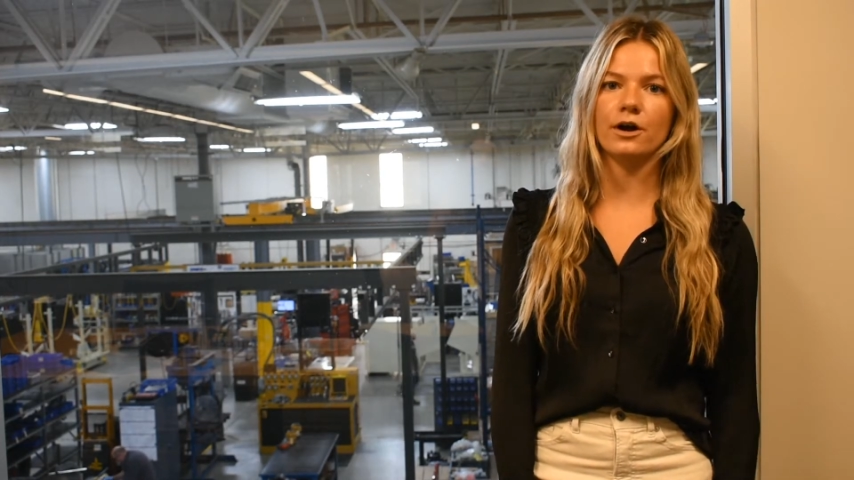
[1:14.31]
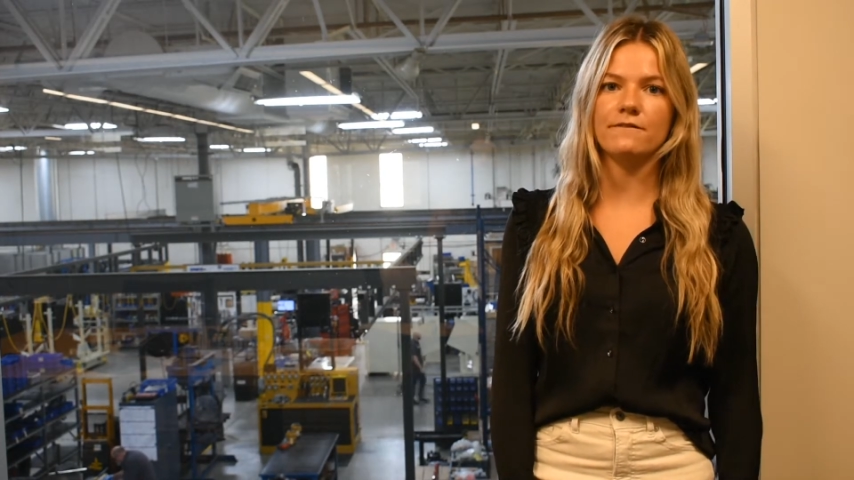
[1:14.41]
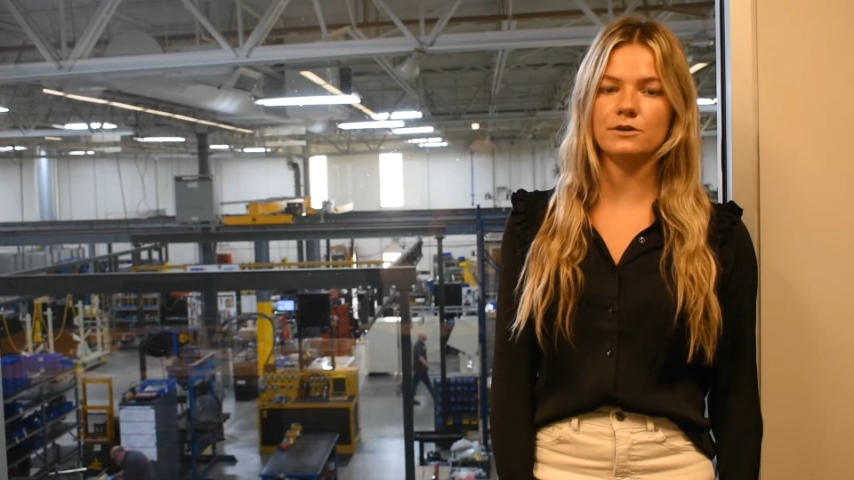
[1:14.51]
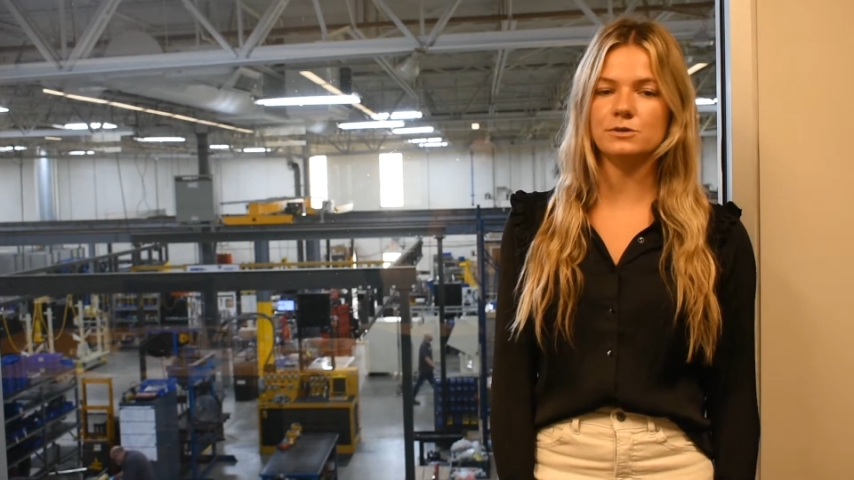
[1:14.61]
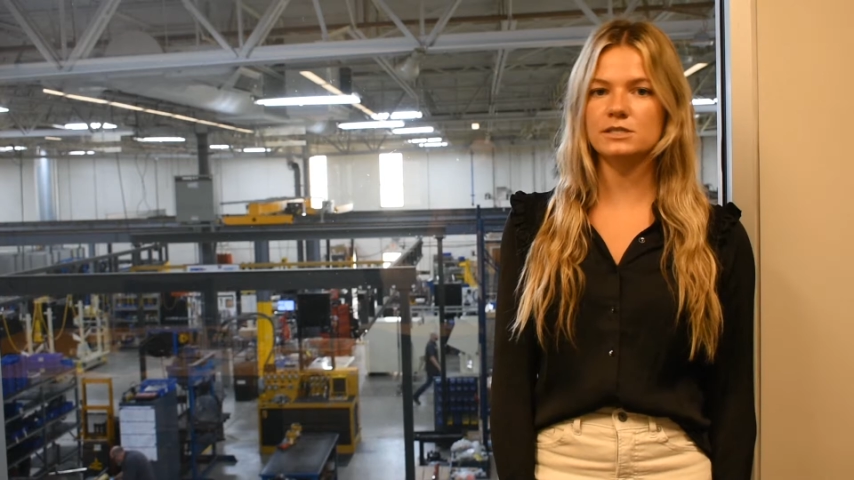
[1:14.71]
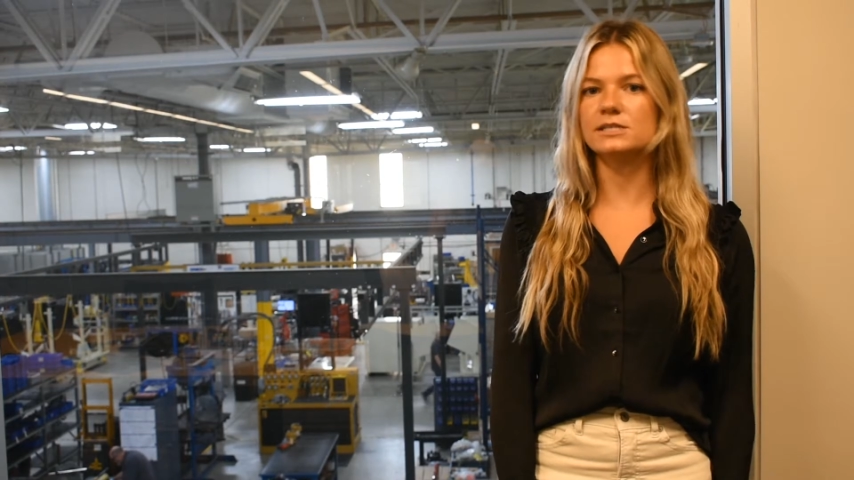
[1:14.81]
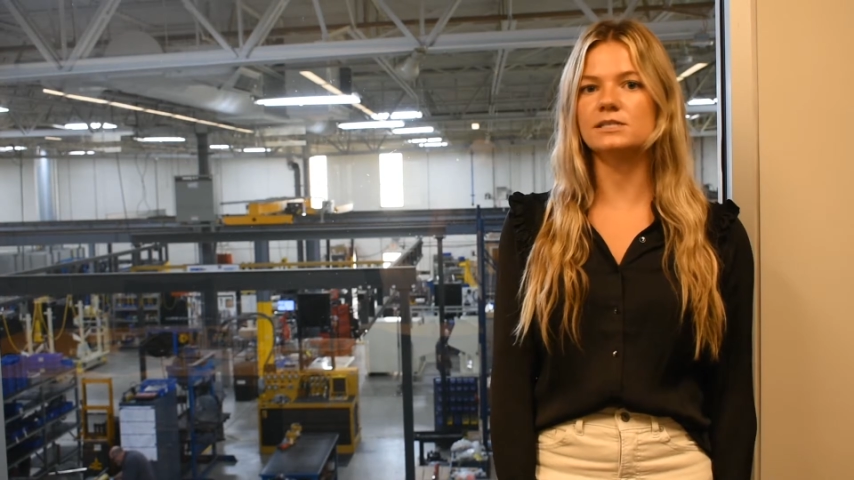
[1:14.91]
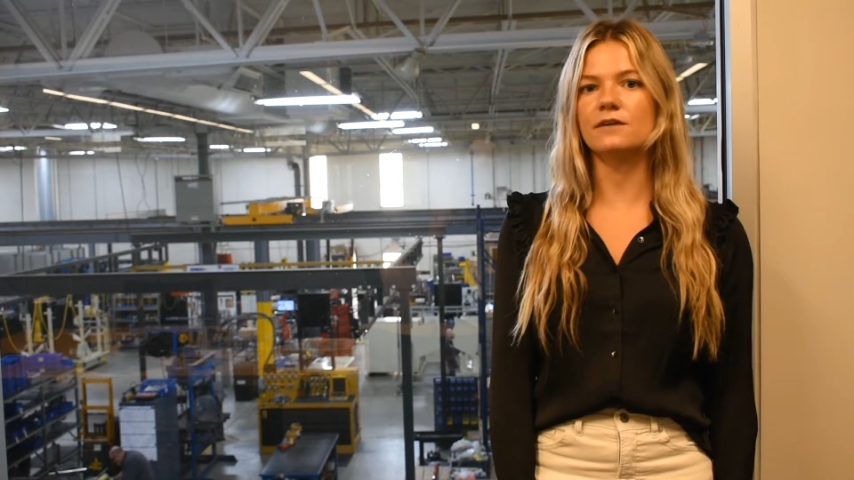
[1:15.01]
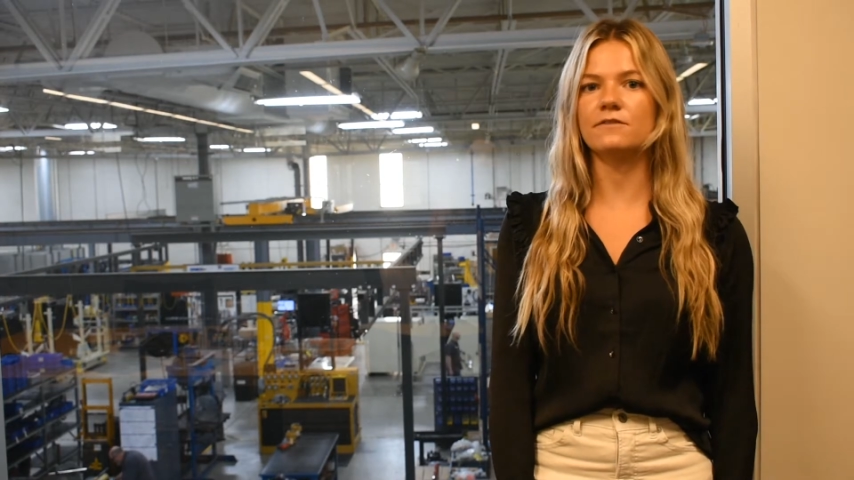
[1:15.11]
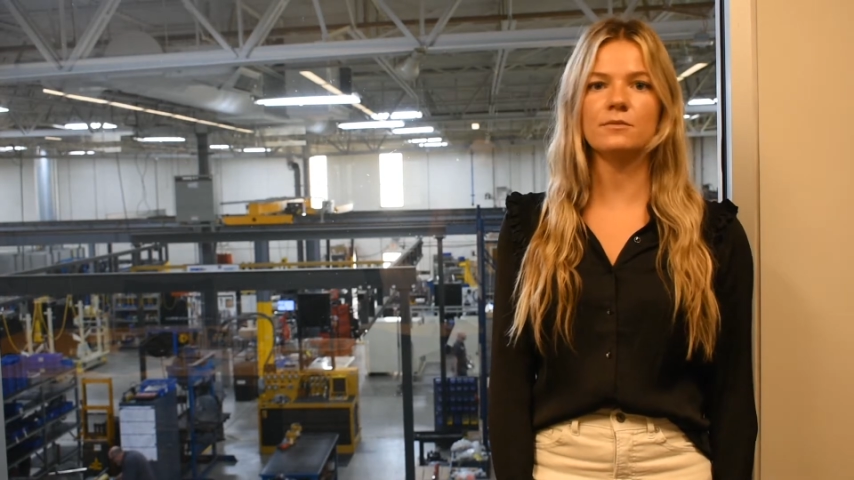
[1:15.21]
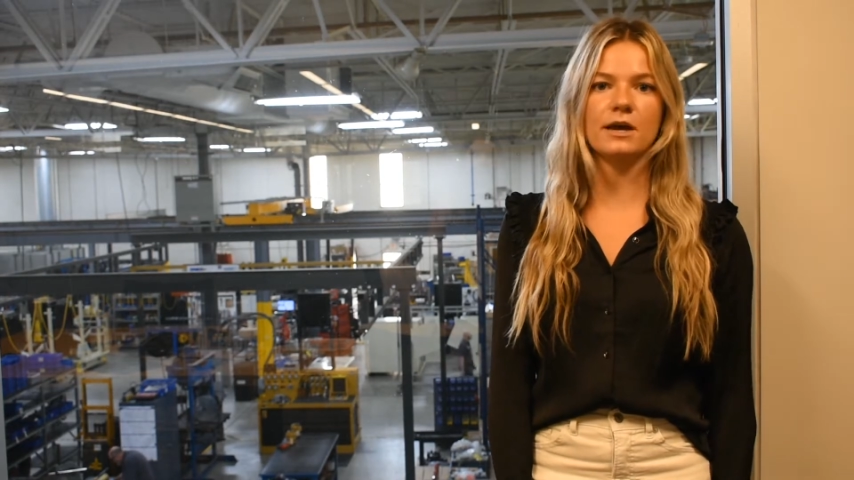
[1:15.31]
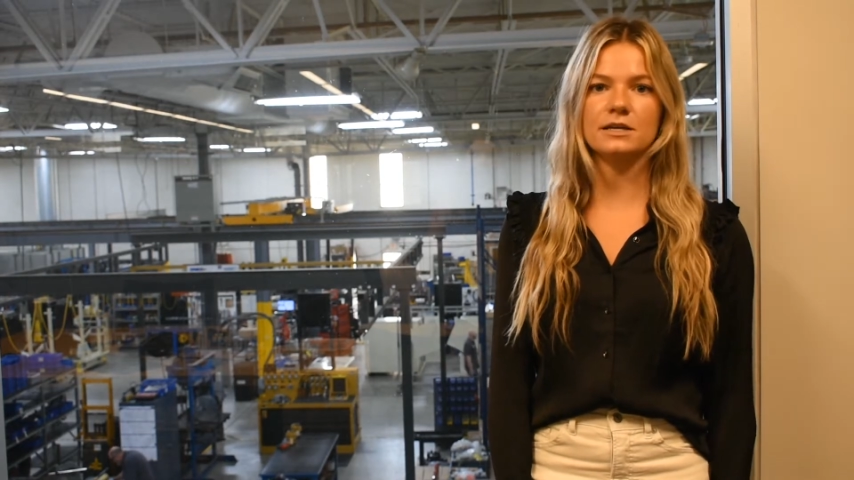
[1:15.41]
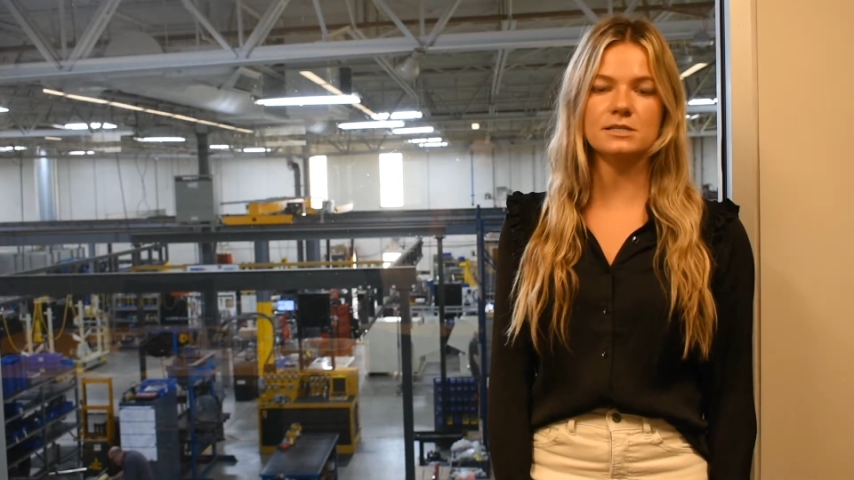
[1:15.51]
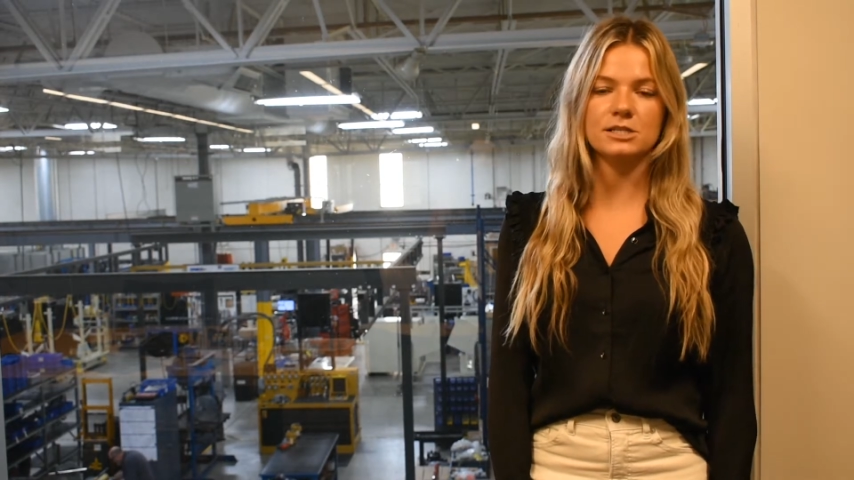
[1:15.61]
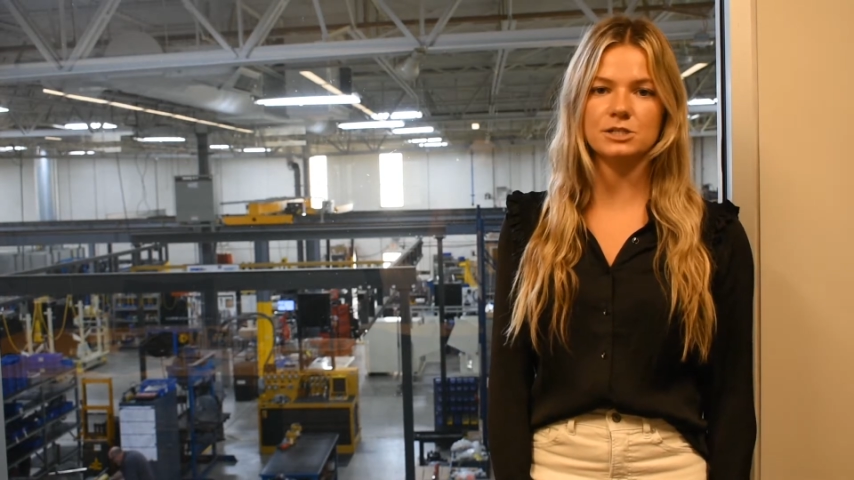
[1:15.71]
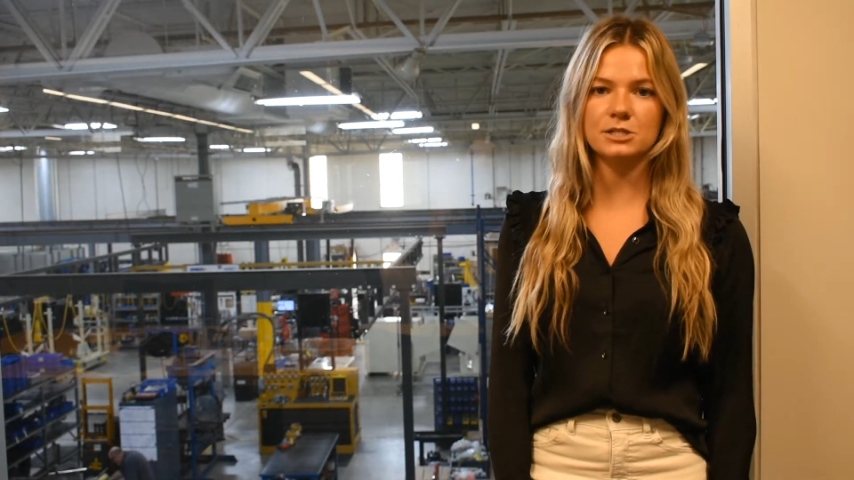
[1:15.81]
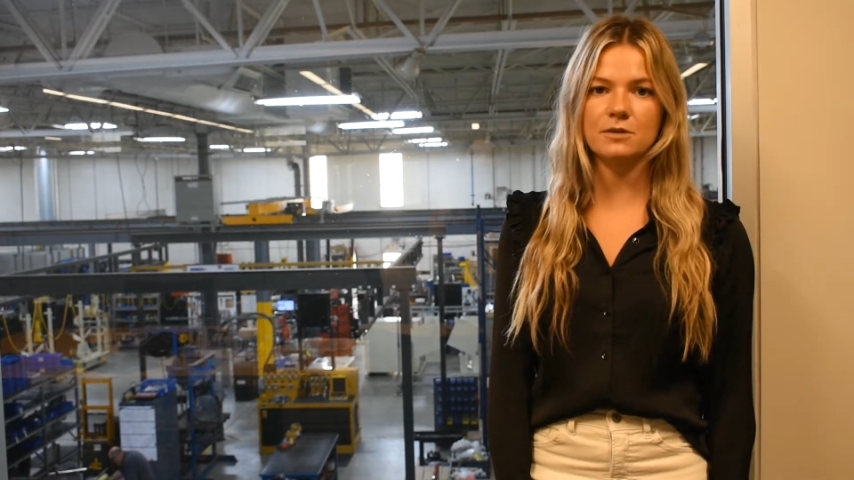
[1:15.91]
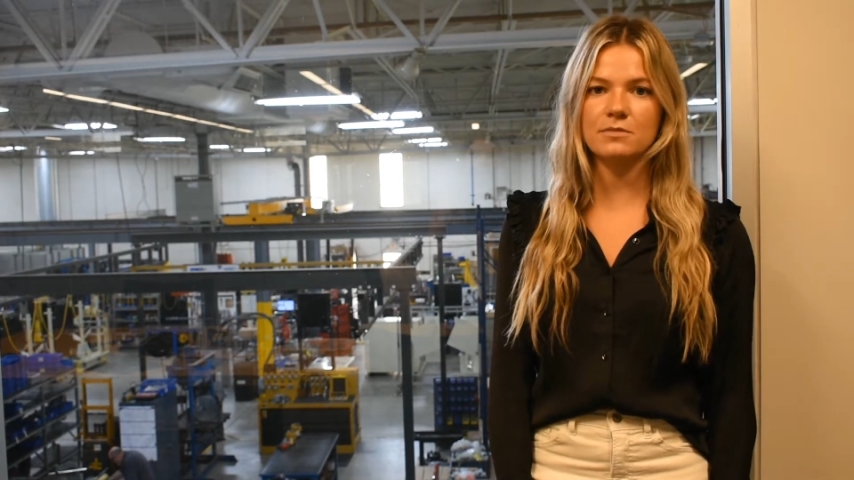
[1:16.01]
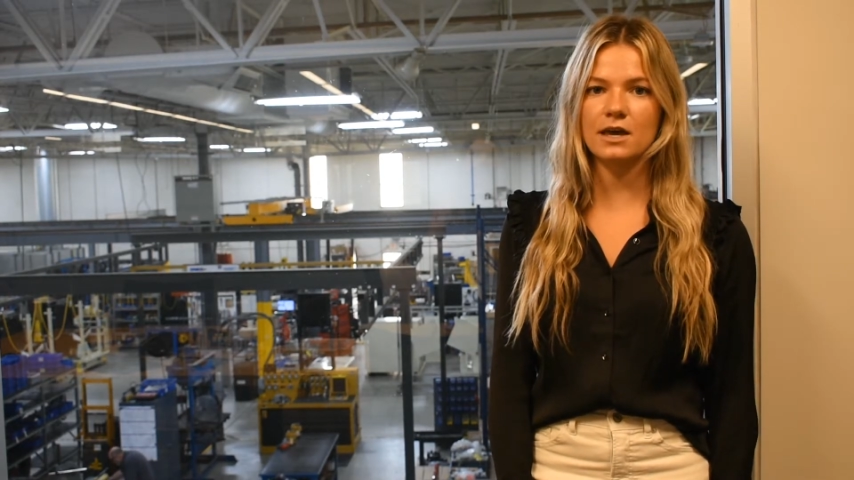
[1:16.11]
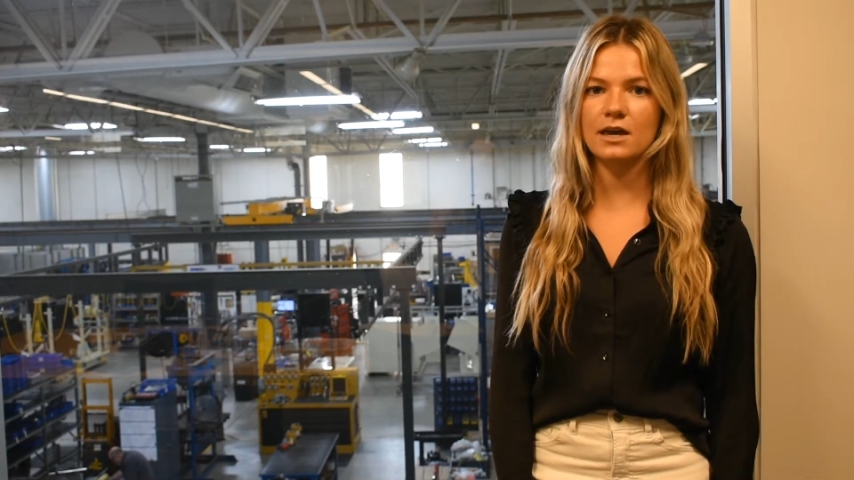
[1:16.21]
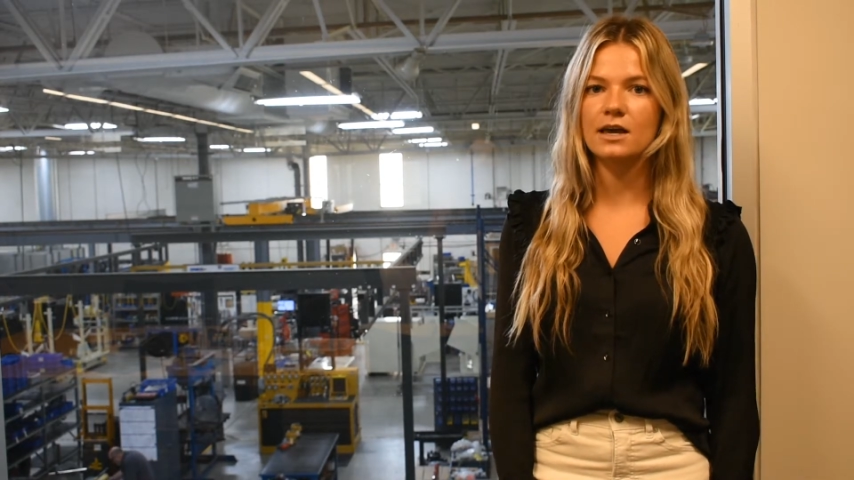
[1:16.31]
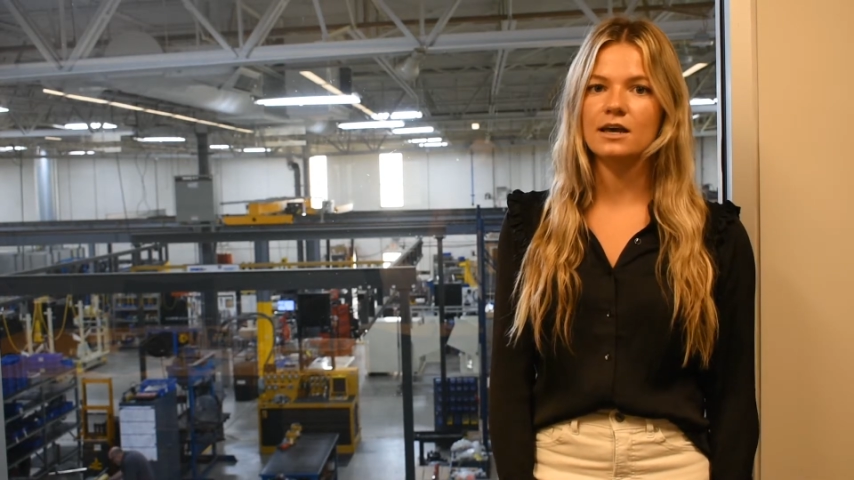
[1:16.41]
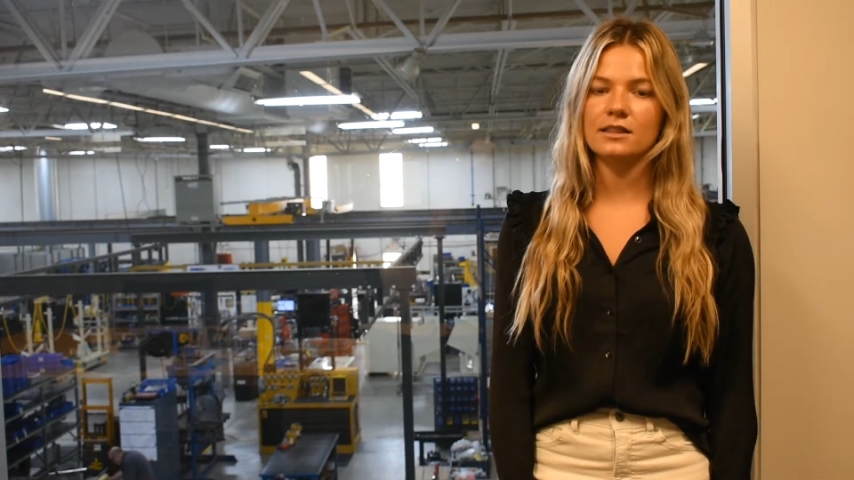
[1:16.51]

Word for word: if you see stuff in a magazine or something